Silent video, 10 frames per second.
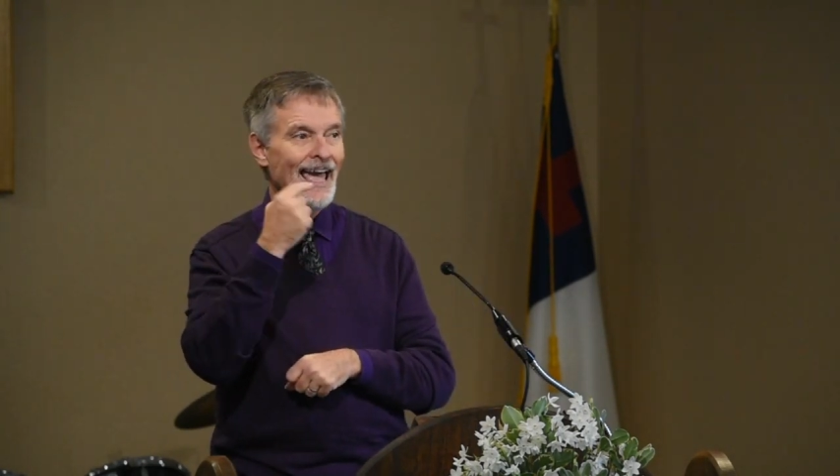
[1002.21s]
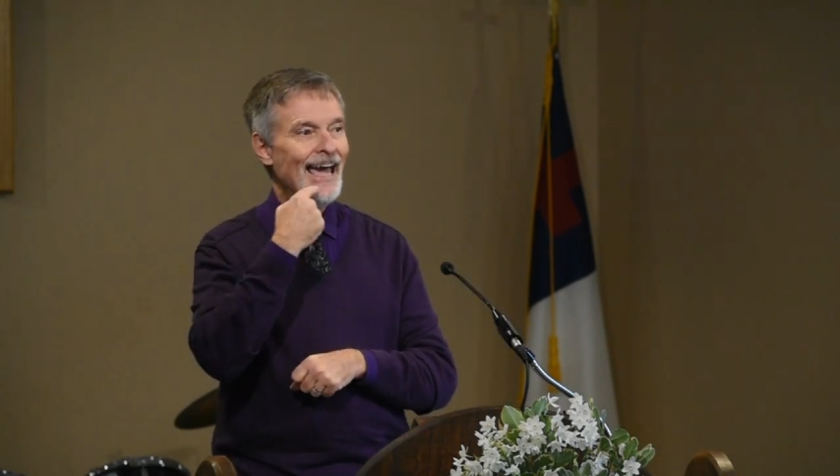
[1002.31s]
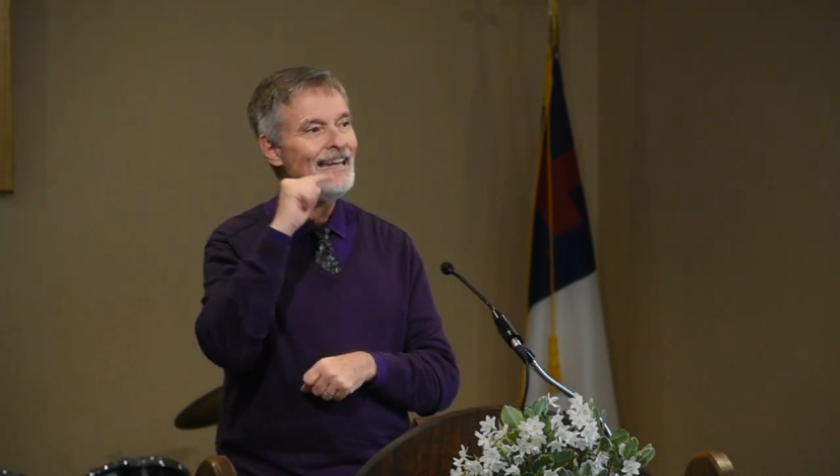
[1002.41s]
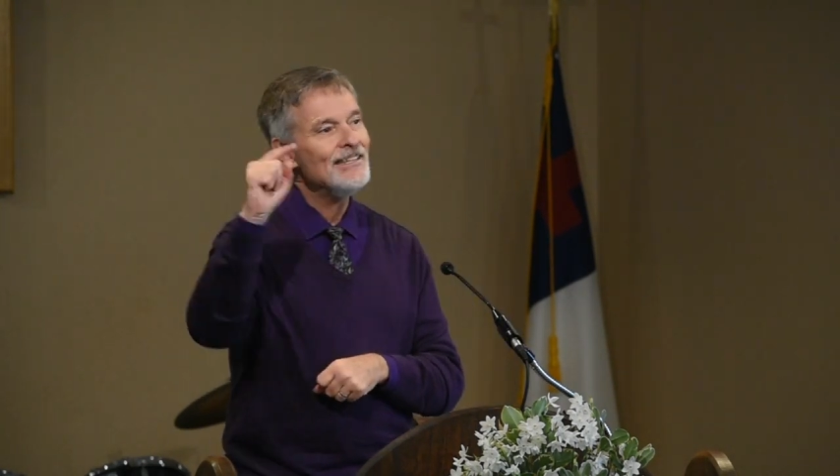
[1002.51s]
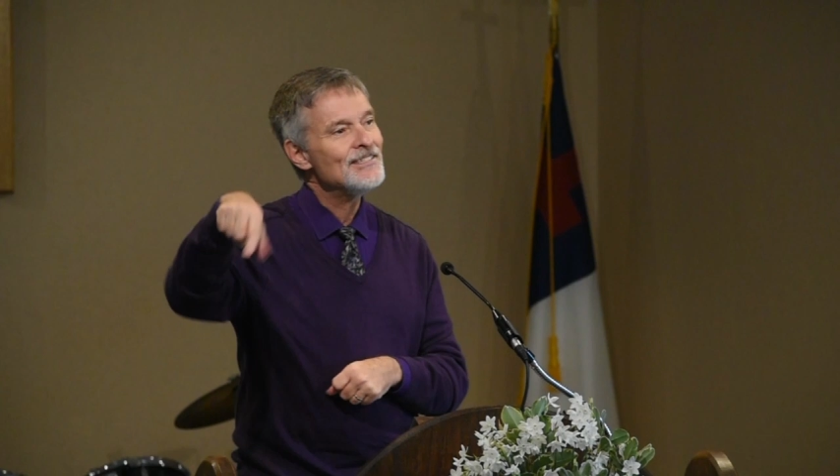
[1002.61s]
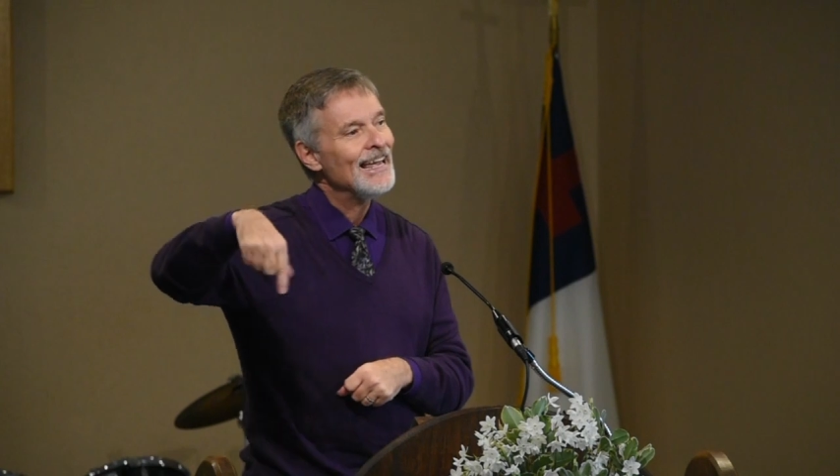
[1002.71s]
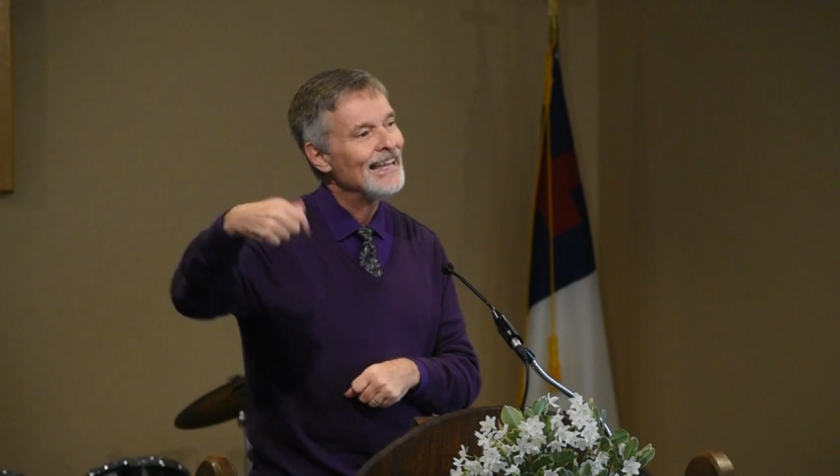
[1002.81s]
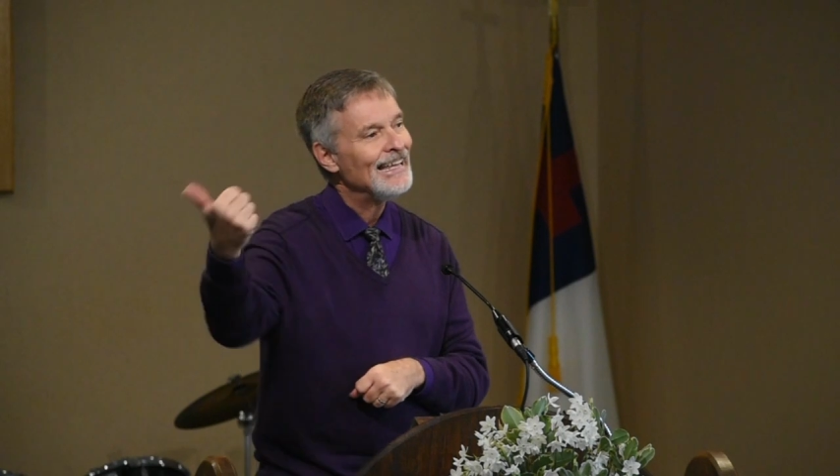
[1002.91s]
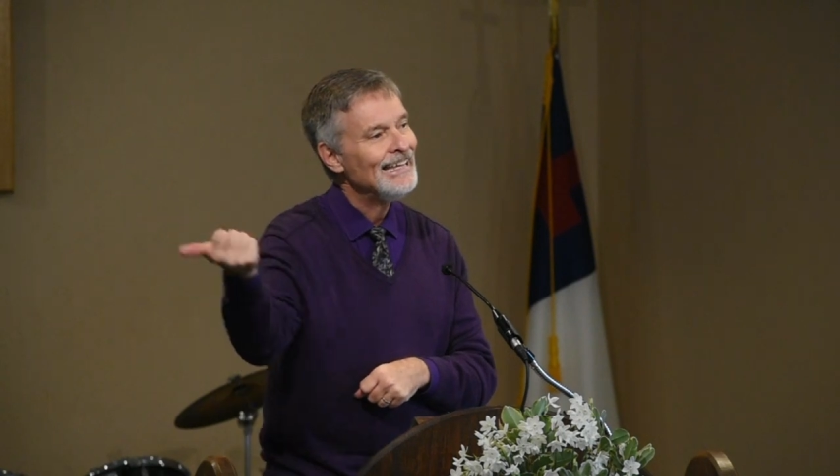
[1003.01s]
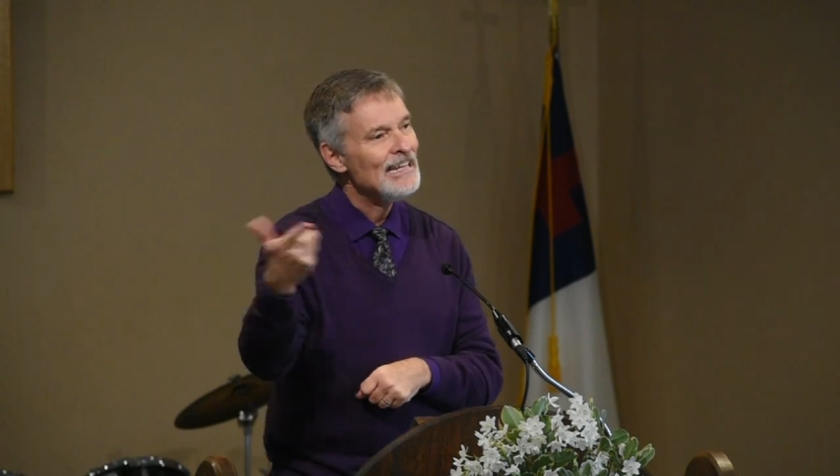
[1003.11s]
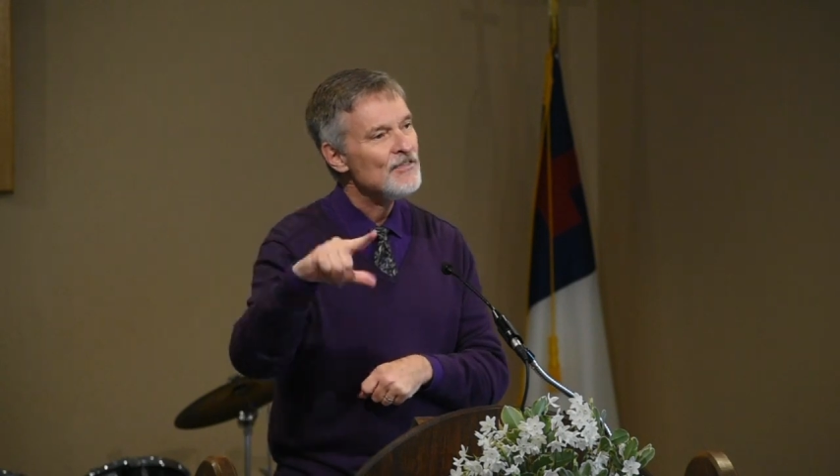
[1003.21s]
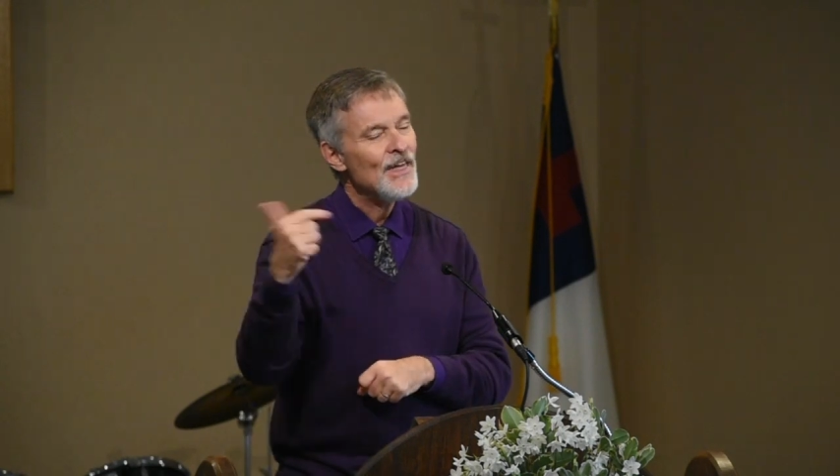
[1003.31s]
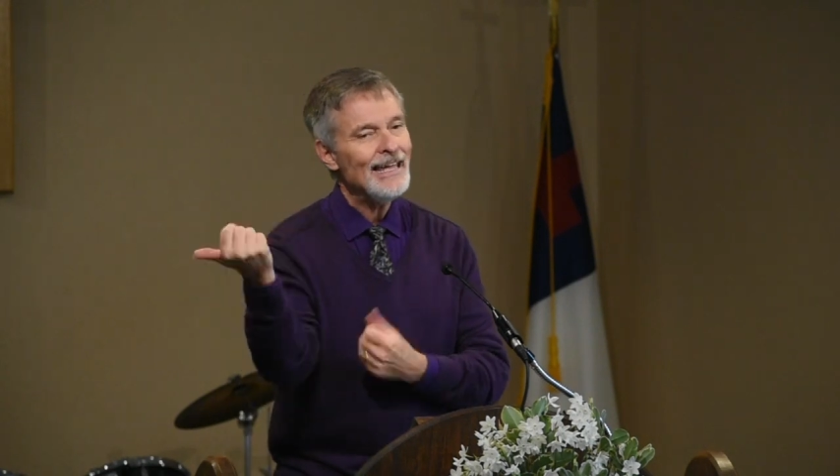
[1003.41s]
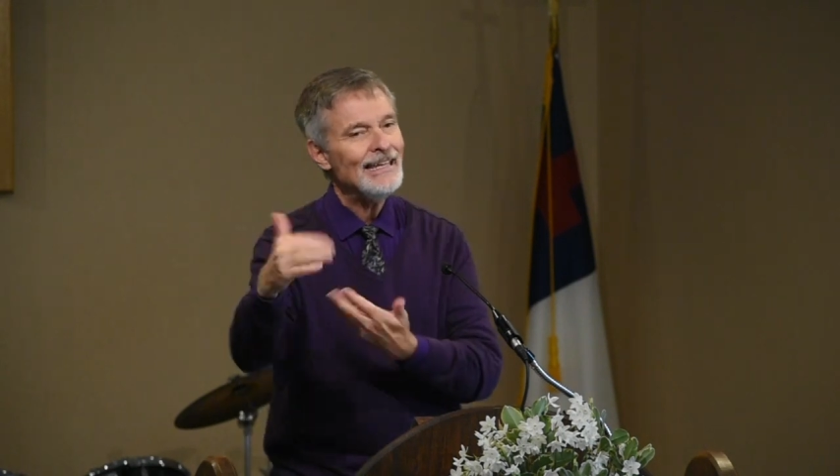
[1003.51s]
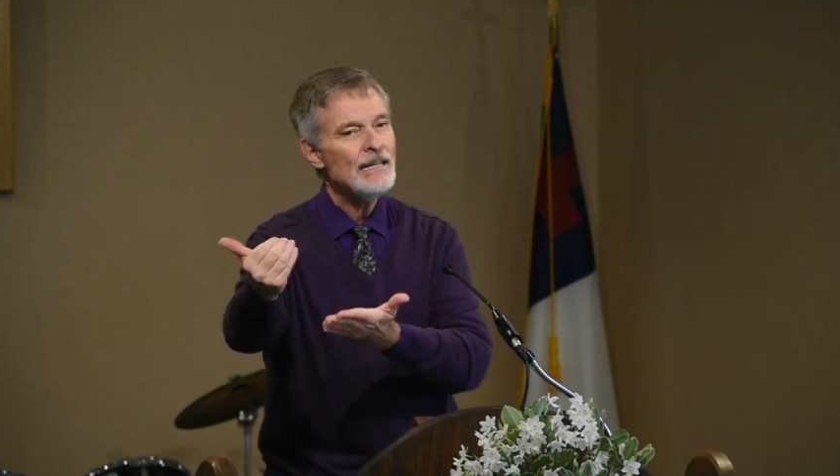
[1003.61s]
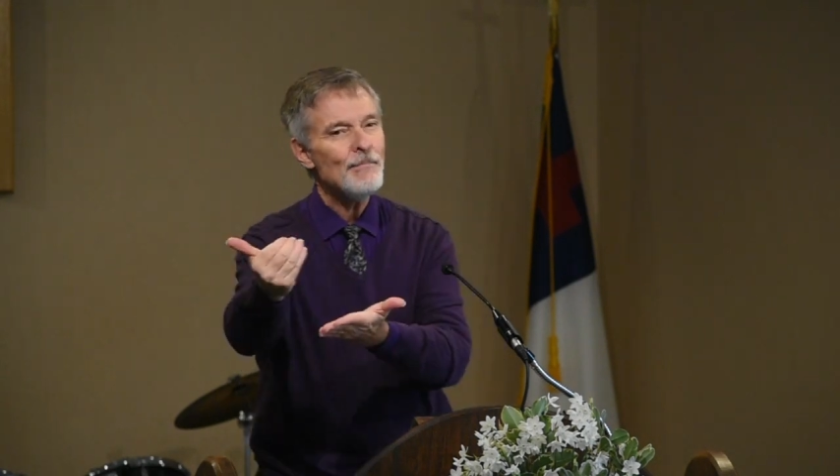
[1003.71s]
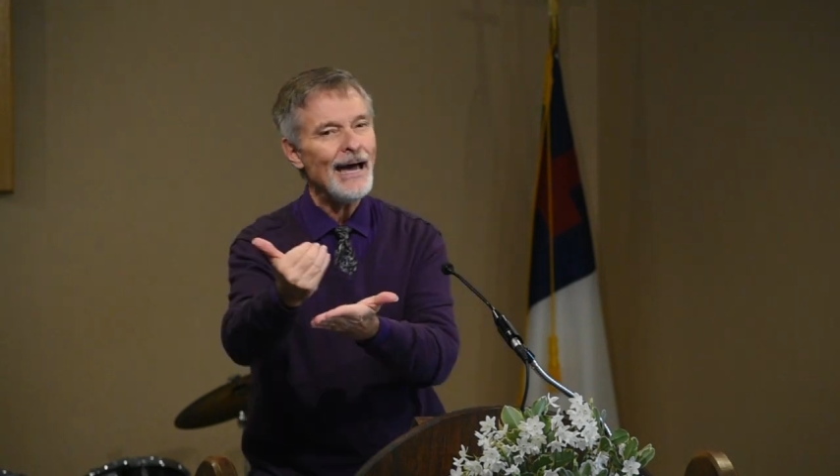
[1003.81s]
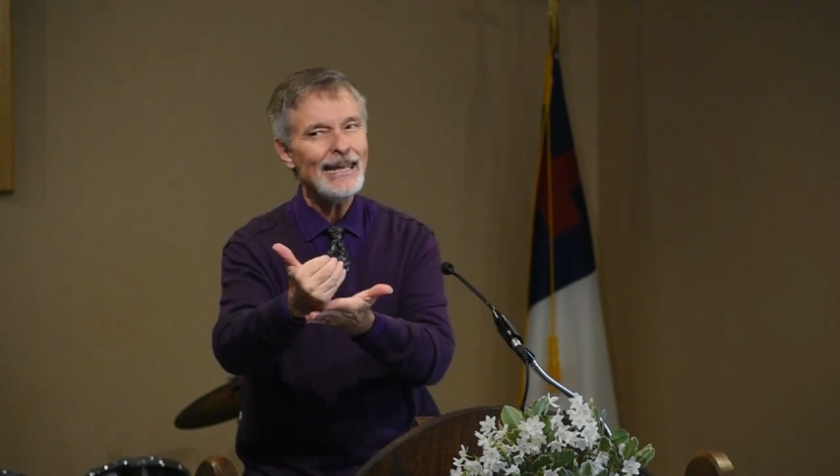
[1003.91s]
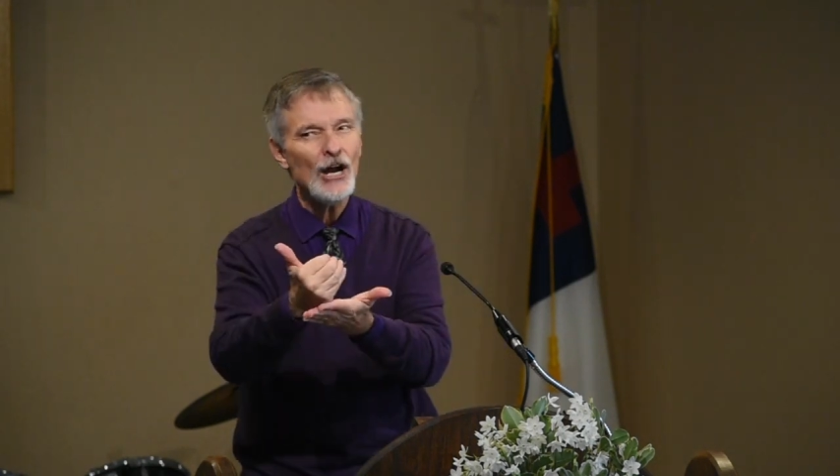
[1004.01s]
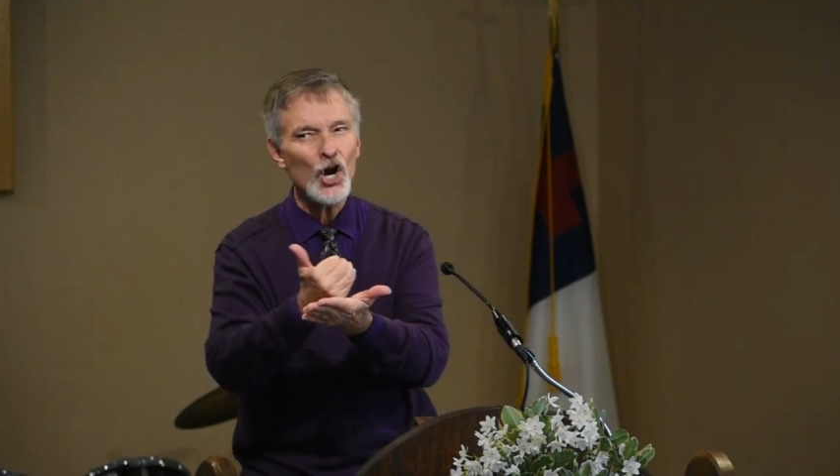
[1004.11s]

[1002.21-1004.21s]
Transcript: And he's saying, anything anybody